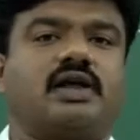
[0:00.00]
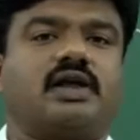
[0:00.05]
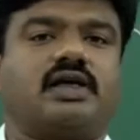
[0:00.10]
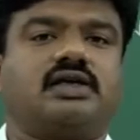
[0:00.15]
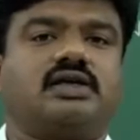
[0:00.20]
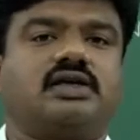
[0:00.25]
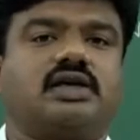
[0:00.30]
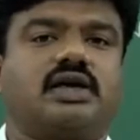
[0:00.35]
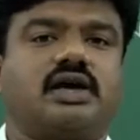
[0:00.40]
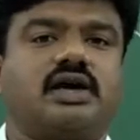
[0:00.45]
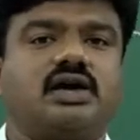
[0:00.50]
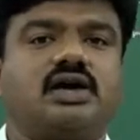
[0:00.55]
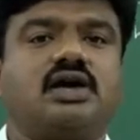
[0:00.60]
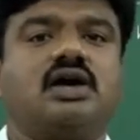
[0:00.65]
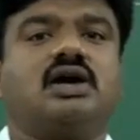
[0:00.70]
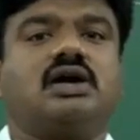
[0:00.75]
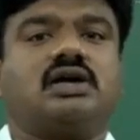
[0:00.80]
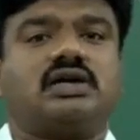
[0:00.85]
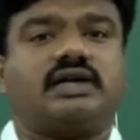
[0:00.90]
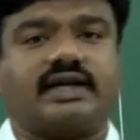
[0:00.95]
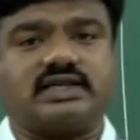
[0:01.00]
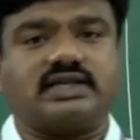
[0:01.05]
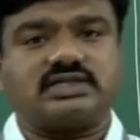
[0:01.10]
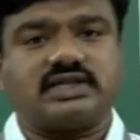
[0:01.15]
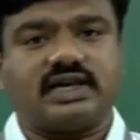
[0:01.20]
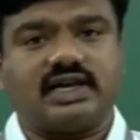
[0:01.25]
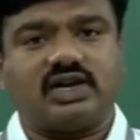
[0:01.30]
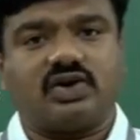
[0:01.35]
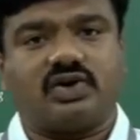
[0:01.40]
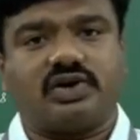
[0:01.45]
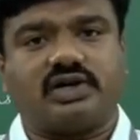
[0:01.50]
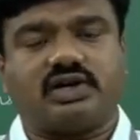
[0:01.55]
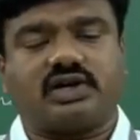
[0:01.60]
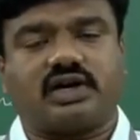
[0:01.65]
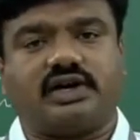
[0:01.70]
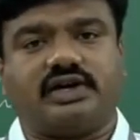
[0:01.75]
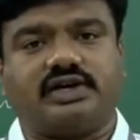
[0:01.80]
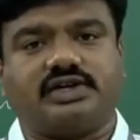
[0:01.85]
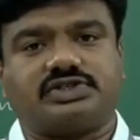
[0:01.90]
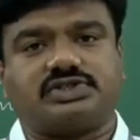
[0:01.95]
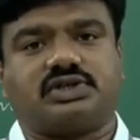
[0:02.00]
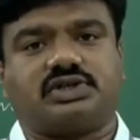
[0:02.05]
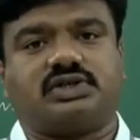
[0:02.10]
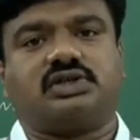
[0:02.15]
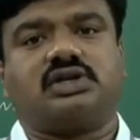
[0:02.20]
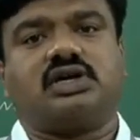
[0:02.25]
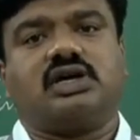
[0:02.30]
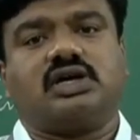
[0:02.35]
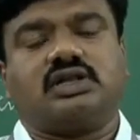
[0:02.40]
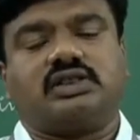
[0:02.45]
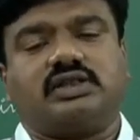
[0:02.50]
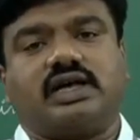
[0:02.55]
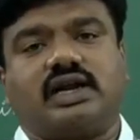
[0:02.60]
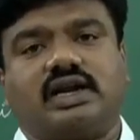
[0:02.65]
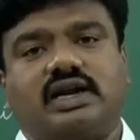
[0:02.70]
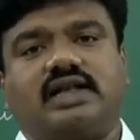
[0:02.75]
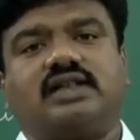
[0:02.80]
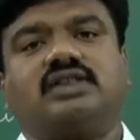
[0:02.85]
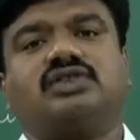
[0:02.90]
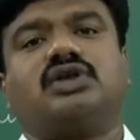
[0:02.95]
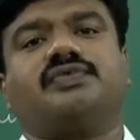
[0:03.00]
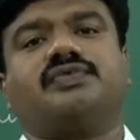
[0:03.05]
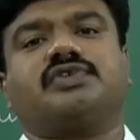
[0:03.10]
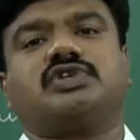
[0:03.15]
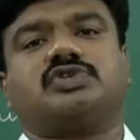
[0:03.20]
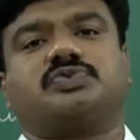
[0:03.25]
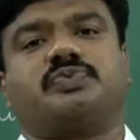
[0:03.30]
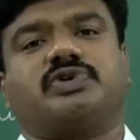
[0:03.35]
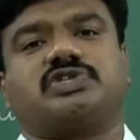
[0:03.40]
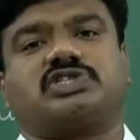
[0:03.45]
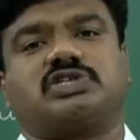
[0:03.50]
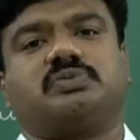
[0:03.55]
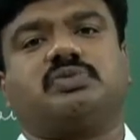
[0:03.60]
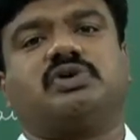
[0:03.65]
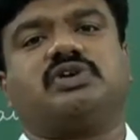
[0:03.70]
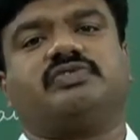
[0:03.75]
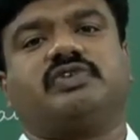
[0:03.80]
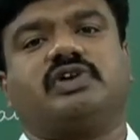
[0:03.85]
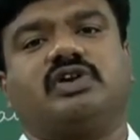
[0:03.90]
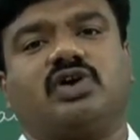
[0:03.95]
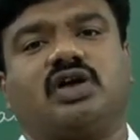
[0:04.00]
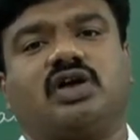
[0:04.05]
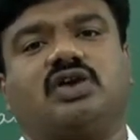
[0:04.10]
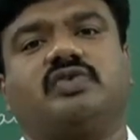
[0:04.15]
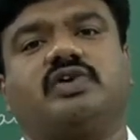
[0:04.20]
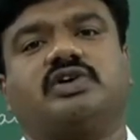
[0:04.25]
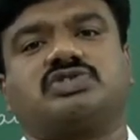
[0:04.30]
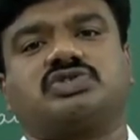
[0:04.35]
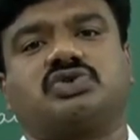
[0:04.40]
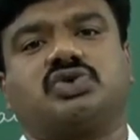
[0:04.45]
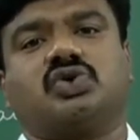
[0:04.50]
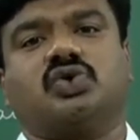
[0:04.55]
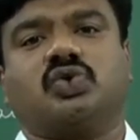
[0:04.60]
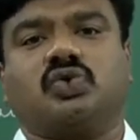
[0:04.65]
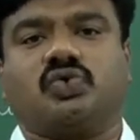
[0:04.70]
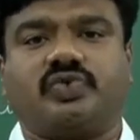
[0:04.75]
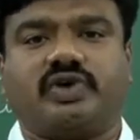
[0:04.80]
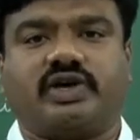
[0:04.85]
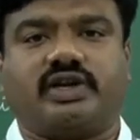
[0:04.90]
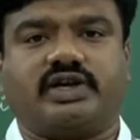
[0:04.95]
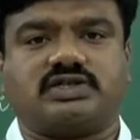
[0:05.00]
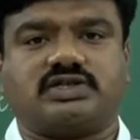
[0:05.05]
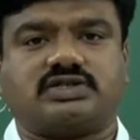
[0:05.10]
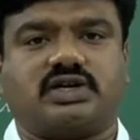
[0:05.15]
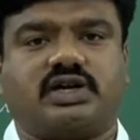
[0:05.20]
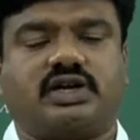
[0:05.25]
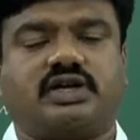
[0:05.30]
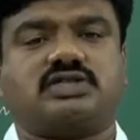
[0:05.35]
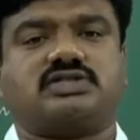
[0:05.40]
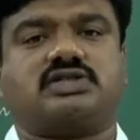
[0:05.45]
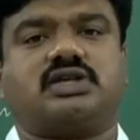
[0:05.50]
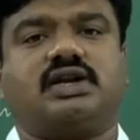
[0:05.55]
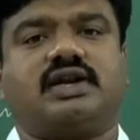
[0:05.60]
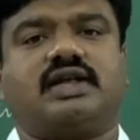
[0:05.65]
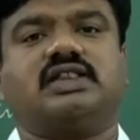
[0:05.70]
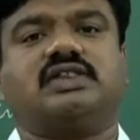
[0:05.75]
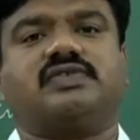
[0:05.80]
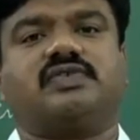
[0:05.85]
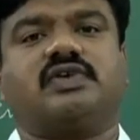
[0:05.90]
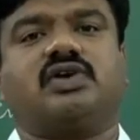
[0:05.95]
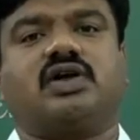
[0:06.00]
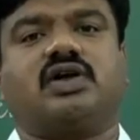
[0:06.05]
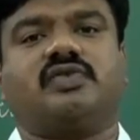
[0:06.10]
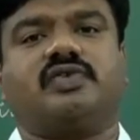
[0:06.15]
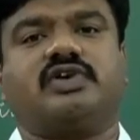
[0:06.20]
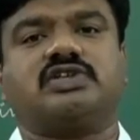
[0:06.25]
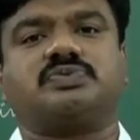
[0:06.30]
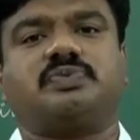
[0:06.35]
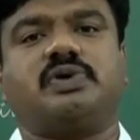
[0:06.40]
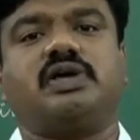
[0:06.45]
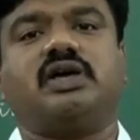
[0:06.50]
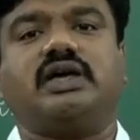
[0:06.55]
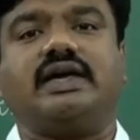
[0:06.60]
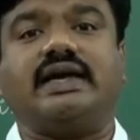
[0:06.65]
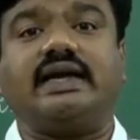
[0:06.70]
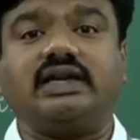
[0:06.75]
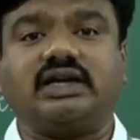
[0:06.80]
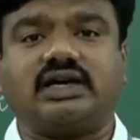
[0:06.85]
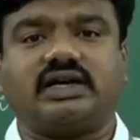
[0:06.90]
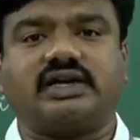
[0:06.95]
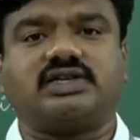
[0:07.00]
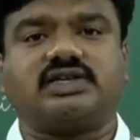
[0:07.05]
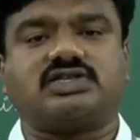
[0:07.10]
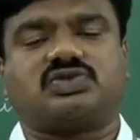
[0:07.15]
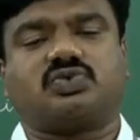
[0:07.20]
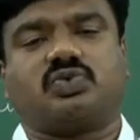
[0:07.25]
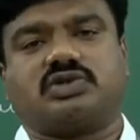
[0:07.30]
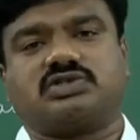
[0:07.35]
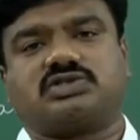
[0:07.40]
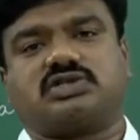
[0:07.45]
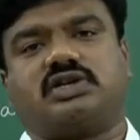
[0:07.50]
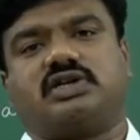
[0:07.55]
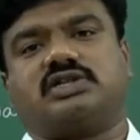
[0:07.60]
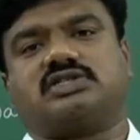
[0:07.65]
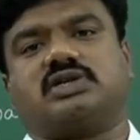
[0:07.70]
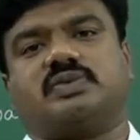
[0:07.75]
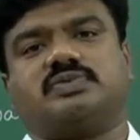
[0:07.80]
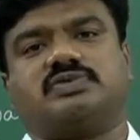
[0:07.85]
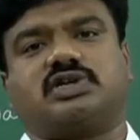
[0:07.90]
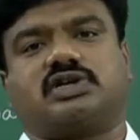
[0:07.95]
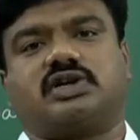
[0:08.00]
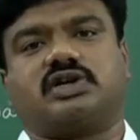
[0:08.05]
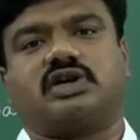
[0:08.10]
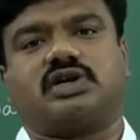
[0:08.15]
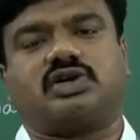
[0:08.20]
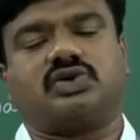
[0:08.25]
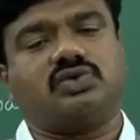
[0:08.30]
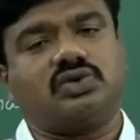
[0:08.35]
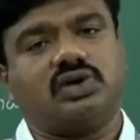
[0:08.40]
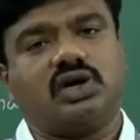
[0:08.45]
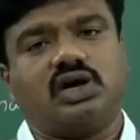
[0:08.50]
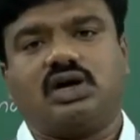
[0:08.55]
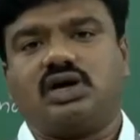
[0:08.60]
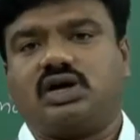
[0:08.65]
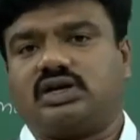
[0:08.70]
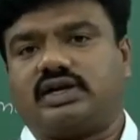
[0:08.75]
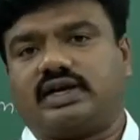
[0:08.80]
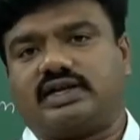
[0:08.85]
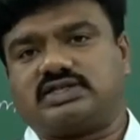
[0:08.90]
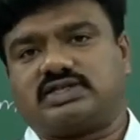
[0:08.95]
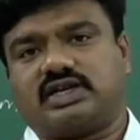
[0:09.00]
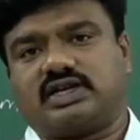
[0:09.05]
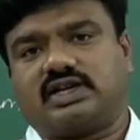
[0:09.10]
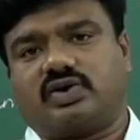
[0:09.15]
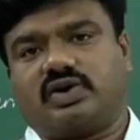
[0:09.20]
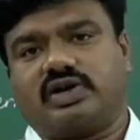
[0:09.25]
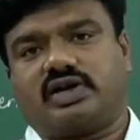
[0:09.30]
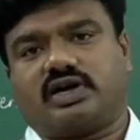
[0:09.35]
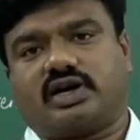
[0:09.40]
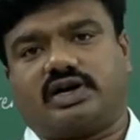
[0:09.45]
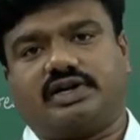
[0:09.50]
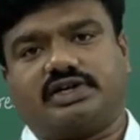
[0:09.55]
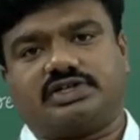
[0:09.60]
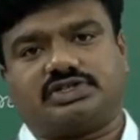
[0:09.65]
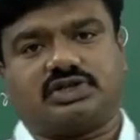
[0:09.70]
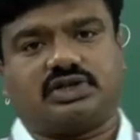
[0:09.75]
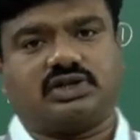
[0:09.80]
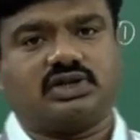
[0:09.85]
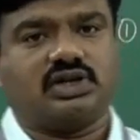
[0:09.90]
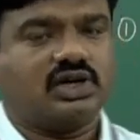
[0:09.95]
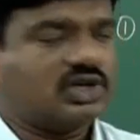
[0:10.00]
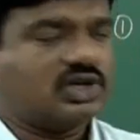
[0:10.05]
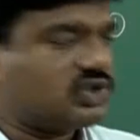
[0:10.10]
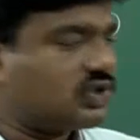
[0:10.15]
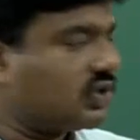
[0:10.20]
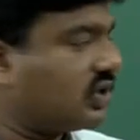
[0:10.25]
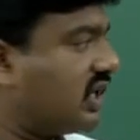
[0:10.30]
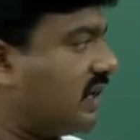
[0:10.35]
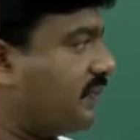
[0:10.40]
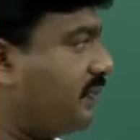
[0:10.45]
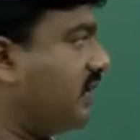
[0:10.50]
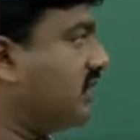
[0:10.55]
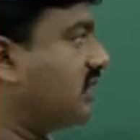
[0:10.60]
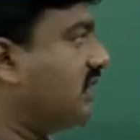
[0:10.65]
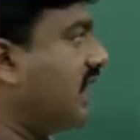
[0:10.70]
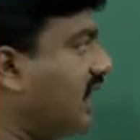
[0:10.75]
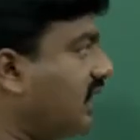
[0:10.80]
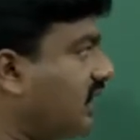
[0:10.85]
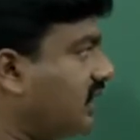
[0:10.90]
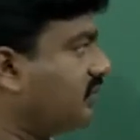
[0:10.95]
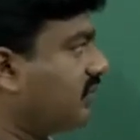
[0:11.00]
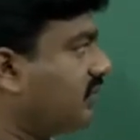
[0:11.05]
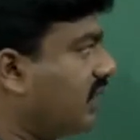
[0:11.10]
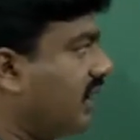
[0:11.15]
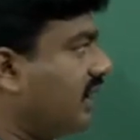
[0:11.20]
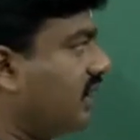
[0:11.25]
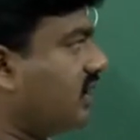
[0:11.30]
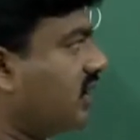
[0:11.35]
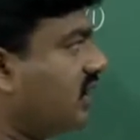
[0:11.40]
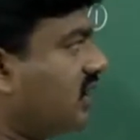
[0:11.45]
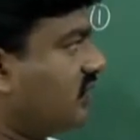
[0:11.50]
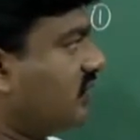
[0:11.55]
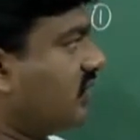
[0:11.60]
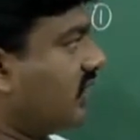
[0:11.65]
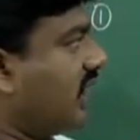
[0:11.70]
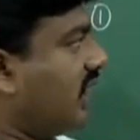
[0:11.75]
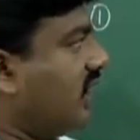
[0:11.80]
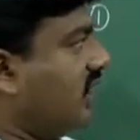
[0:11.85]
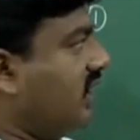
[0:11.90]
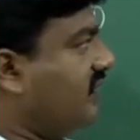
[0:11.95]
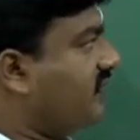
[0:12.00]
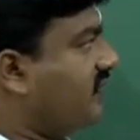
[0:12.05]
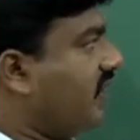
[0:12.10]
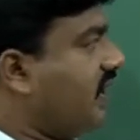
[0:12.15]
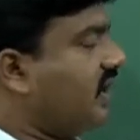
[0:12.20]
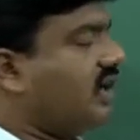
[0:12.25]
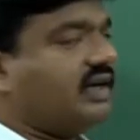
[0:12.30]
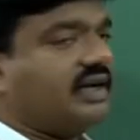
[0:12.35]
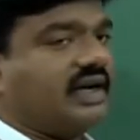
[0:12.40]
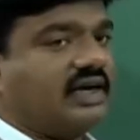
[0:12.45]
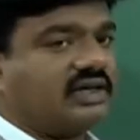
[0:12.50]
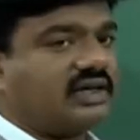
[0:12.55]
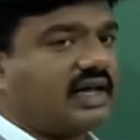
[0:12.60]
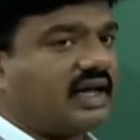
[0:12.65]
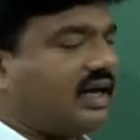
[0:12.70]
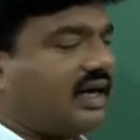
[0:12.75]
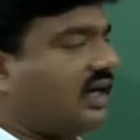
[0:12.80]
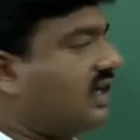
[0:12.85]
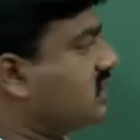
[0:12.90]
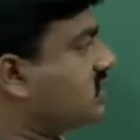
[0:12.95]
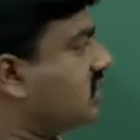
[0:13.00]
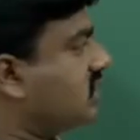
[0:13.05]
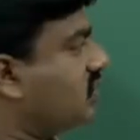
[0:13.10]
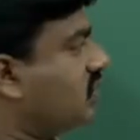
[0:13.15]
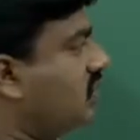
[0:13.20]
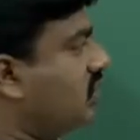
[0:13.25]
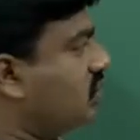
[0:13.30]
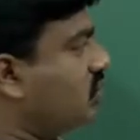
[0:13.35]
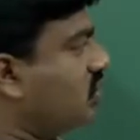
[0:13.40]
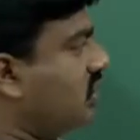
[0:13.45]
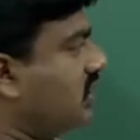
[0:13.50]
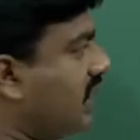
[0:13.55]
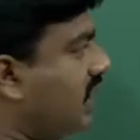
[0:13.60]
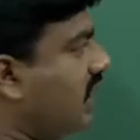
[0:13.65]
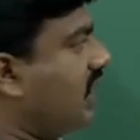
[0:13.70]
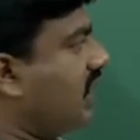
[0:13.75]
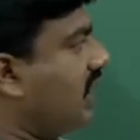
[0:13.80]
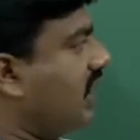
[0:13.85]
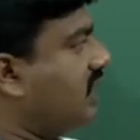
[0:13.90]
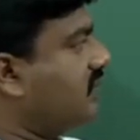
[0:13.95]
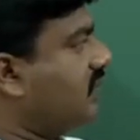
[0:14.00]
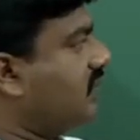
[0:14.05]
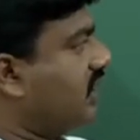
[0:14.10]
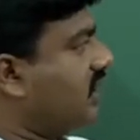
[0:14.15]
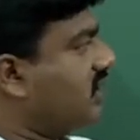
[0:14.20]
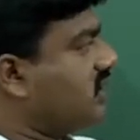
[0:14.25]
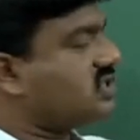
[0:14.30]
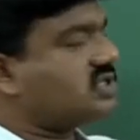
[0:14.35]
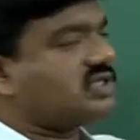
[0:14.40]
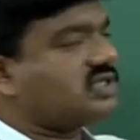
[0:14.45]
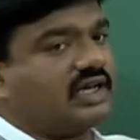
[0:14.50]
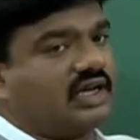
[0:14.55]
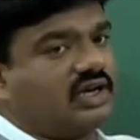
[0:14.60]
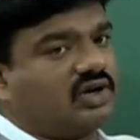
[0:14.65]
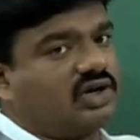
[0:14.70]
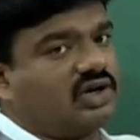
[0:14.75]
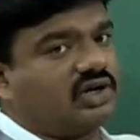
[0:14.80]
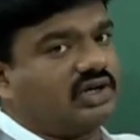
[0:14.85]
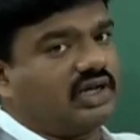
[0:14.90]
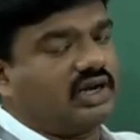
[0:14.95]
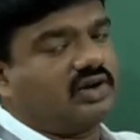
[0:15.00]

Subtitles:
applying a tensile loading condition, the length of the specimen will always go varies. That is, the length will always be increased once it is subjected to tensile loading condition. So keeping that in mind, we can define delta L is equal to Li minus L0.